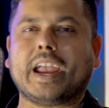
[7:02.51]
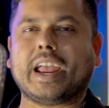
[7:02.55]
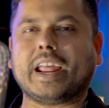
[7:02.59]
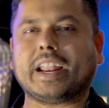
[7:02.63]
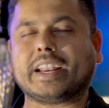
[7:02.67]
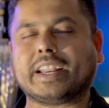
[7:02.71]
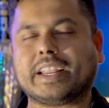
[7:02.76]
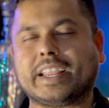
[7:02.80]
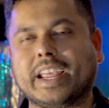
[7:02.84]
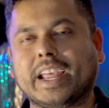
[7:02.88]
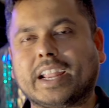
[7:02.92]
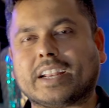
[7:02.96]

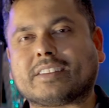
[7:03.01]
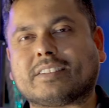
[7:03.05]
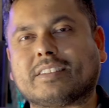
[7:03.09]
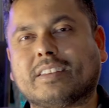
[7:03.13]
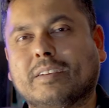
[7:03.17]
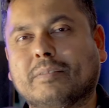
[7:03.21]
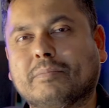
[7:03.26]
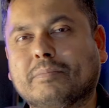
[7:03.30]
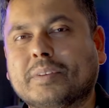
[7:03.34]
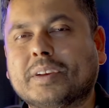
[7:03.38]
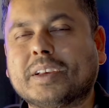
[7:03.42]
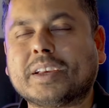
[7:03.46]
and get
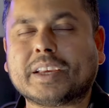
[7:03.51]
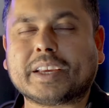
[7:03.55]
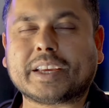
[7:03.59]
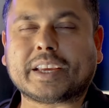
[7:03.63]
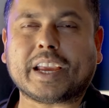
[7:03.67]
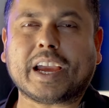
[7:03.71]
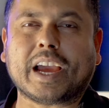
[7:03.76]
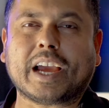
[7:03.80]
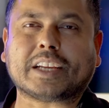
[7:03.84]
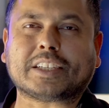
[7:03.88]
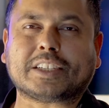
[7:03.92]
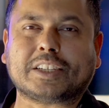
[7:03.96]
some
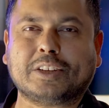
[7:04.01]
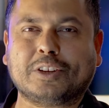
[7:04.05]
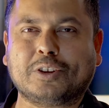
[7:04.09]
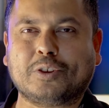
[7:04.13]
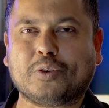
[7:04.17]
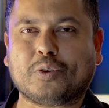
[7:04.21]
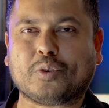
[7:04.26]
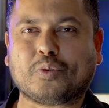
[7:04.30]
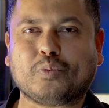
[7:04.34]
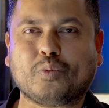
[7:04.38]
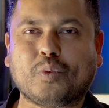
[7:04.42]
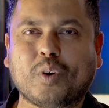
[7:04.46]
cash in
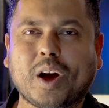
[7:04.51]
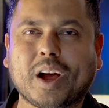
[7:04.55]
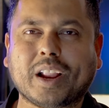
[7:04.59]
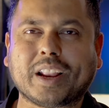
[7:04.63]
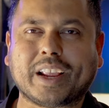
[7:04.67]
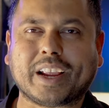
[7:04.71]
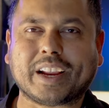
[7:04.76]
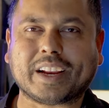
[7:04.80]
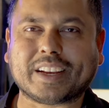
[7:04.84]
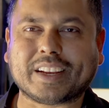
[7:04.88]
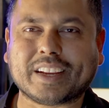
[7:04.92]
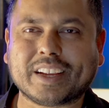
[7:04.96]
your
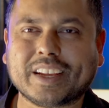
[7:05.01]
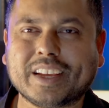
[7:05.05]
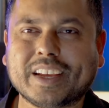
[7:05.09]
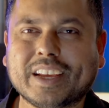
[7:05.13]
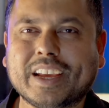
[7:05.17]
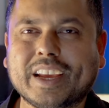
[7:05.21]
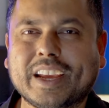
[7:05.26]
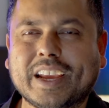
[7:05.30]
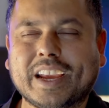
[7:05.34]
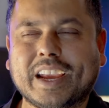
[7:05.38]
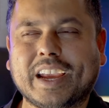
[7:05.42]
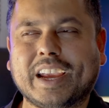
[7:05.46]
wallet.
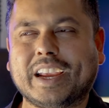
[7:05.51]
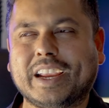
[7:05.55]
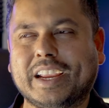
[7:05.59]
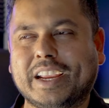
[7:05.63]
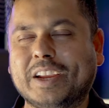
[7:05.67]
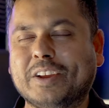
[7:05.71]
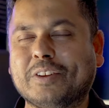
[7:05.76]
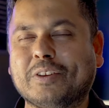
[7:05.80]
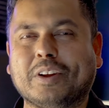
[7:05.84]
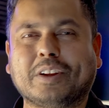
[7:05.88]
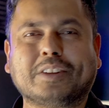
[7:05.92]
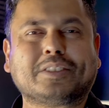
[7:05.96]

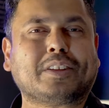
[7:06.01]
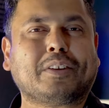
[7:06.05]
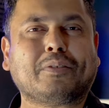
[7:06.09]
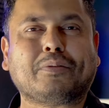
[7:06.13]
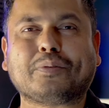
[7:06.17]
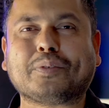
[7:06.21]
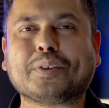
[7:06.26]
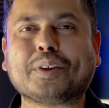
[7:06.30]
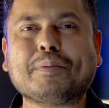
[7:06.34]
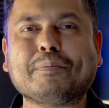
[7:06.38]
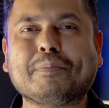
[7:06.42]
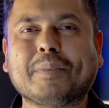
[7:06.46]
And, it's
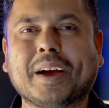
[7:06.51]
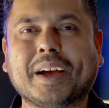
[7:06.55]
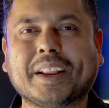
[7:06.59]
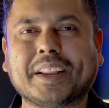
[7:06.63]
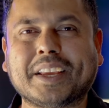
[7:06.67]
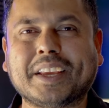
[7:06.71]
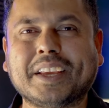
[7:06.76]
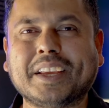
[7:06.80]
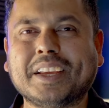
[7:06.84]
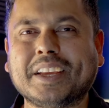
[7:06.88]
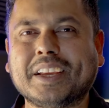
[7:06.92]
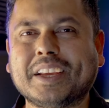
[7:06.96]
a free
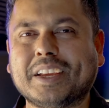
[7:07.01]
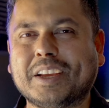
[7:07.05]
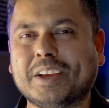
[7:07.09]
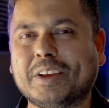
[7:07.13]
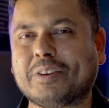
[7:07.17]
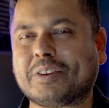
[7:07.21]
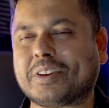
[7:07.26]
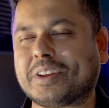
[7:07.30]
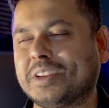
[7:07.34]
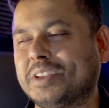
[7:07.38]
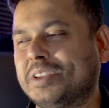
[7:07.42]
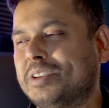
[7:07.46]
money.
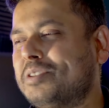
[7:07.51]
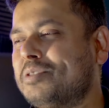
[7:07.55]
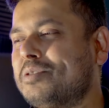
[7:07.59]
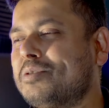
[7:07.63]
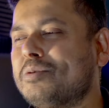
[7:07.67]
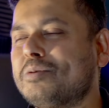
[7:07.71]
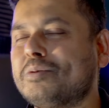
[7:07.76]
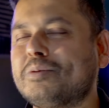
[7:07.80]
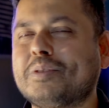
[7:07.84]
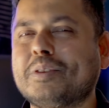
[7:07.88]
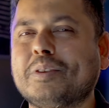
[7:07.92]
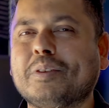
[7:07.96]
You can
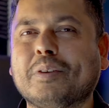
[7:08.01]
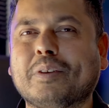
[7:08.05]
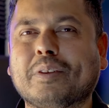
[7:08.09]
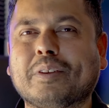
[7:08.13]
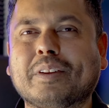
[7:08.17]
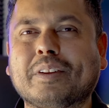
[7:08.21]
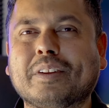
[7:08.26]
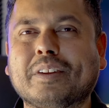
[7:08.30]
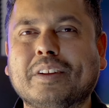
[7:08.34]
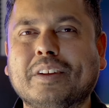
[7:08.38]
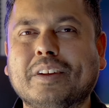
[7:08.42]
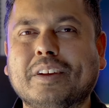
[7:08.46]
use
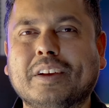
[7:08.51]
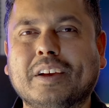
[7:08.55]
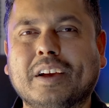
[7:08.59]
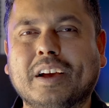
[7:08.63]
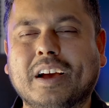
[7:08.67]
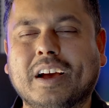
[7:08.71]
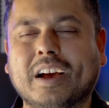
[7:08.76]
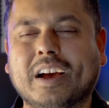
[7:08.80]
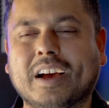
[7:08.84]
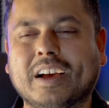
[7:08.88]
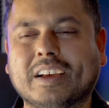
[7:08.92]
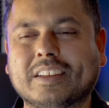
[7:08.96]
your
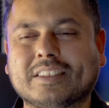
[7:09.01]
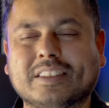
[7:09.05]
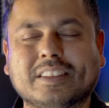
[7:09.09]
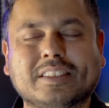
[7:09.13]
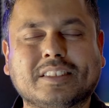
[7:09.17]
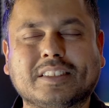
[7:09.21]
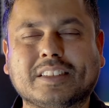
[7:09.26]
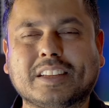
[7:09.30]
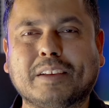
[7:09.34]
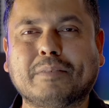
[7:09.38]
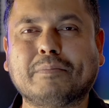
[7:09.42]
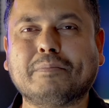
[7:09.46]

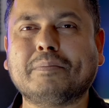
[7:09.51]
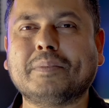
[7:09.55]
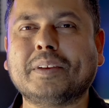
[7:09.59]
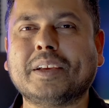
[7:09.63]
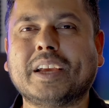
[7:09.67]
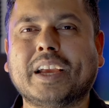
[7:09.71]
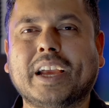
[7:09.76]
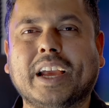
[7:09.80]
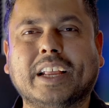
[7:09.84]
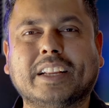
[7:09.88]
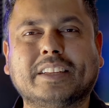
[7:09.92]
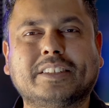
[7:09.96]
system
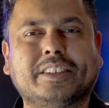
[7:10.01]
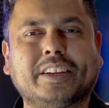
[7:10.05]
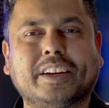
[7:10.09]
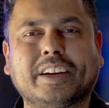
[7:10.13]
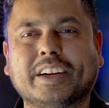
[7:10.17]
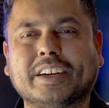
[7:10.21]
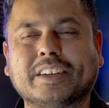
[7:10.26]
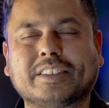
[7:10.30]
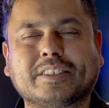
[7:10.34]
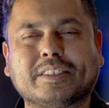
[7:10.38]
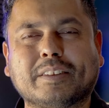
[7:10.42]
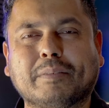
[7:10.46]
and
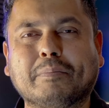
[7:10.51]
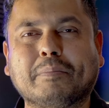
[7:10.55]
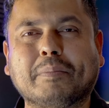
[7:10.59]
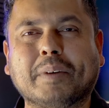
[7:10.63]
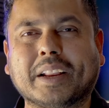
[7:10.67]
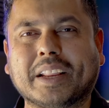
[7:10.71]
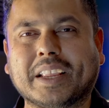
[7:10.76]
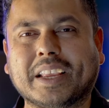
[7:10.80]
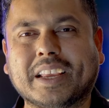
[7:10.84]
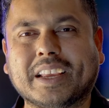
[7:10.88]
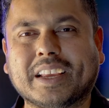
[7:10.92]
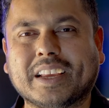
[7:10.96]
generate some
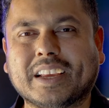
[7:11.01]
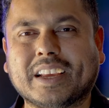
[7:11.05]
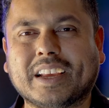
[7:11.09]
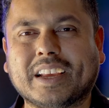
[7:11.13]
money.